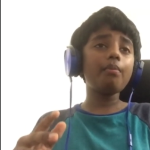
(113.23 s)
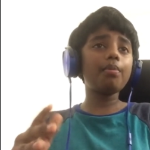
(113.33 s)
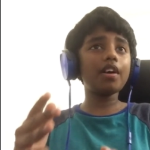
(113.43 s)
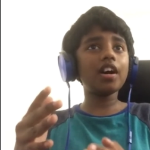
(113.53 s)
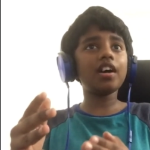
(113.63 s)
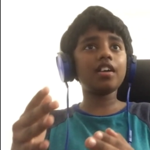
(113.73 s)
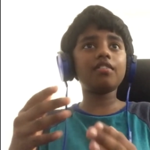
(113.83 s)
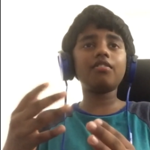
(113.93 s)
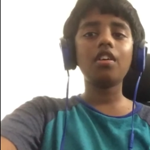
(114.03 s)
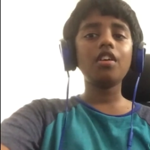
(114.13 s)

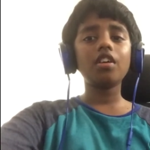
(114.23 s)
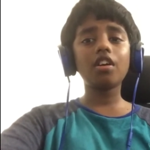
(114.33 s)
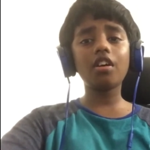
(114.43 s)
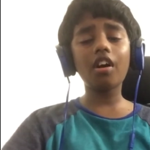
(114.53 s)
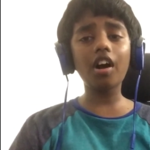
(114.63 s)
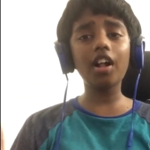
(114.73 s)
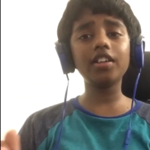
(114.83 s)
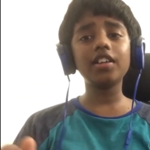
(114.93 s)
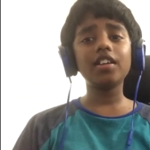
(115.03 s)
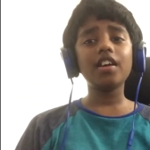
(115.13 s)
but
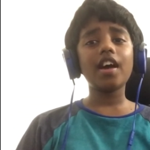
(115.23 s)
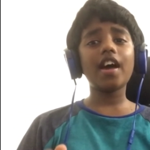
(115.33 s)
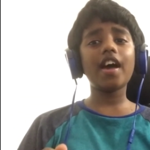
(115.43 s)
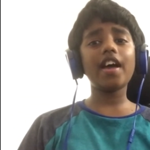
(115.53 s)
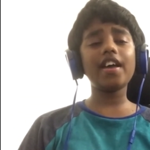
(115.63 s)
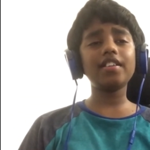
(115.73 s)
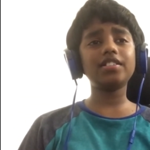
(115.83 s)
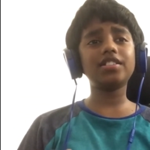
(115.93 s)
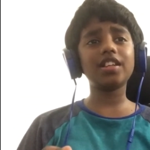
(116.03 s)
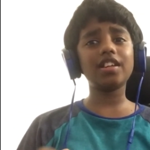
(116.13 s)
called
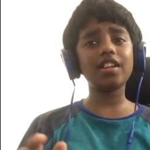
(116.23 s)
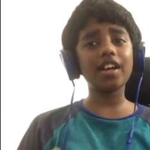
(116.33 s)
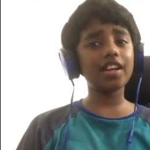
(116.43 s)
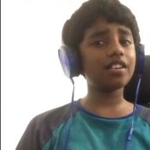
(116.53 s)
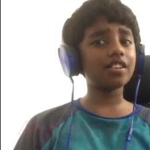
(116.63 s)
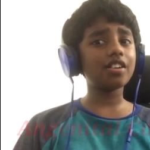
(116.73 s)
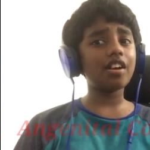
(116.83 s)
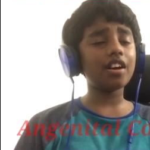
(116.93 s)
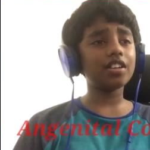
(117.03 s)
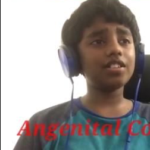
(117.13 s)
and Janite
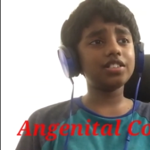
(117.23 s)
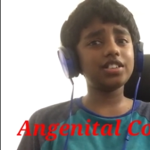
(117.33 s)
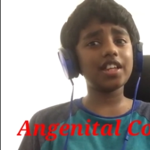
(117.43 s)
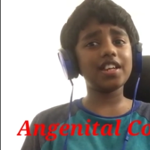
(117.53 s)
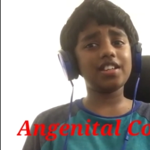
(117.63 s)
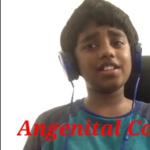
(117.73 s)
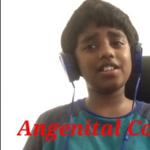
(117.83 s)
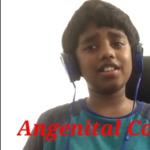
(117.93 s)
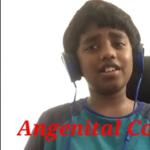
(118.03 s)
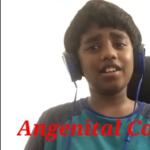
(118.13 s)
O'Connell
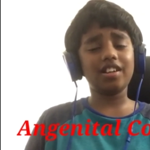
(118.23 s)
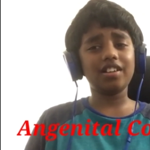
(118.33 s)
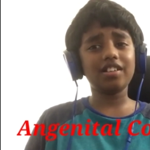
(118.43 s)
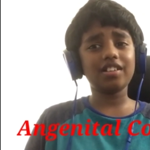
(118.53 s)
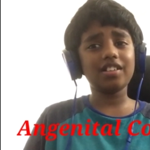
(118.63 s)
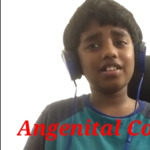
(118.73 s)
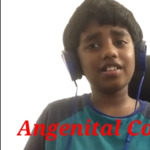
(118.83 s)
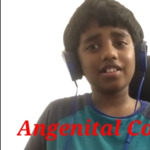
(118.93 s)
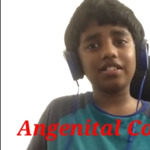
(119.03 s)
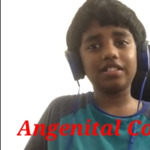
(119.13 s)
Jasia.
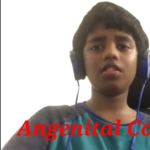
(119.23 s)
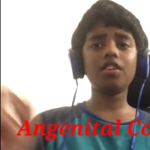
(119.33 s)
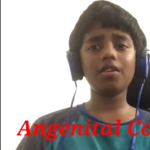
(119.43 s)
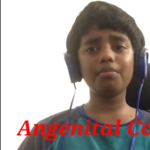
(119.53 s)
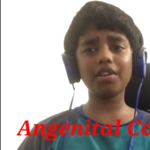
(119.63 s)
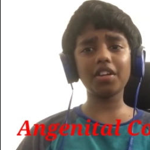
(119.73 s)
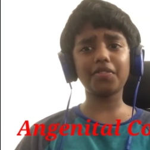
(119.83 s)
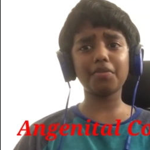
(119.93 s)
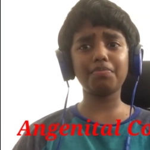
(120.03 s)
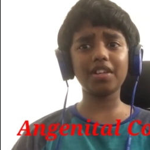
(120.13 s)
A bit of
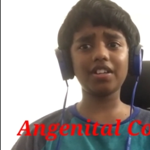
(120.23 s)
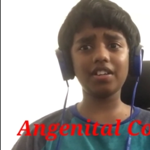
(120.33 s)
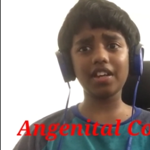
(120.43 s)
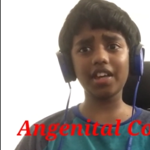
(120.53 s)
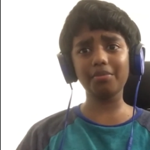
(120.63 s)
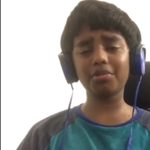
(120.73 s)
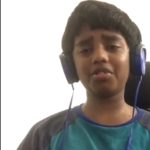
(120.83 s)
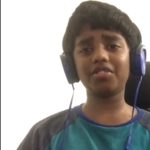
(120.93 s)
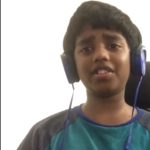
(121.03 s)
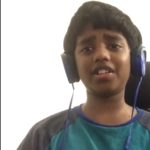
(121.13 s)
a big name
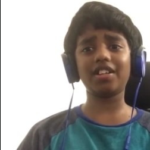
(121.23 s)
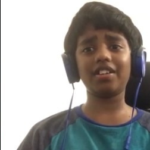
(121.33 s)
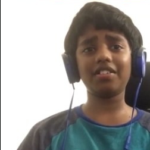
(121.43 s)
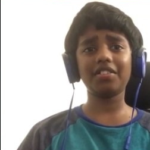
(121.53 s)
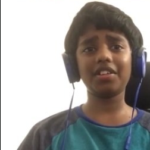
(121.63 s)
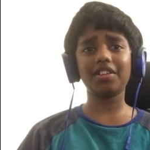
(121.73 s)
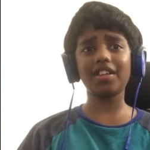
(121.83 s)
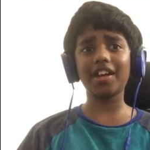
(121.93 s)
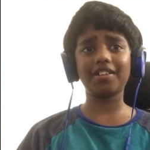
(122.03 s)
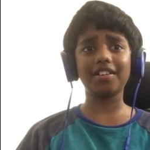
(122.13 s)
over there, ain't
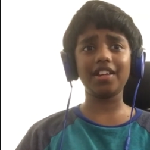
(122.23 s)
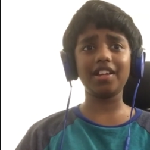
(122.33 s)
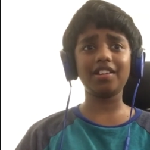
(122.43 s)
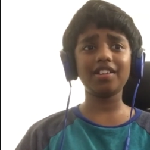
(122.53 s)
that right?